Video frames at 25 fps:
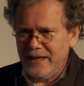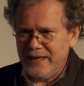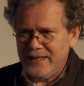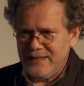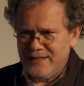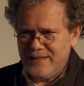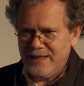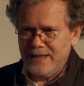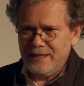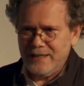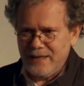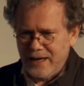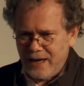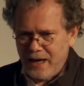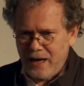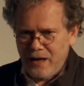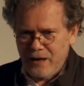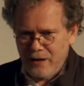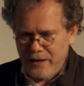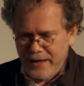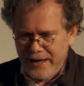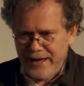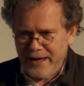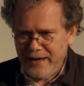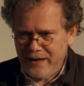
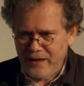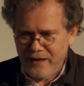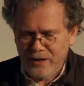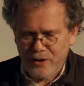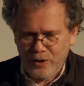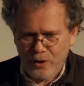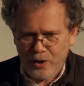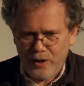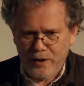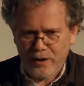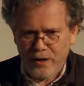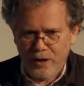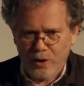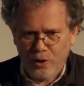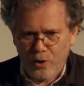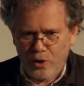etc.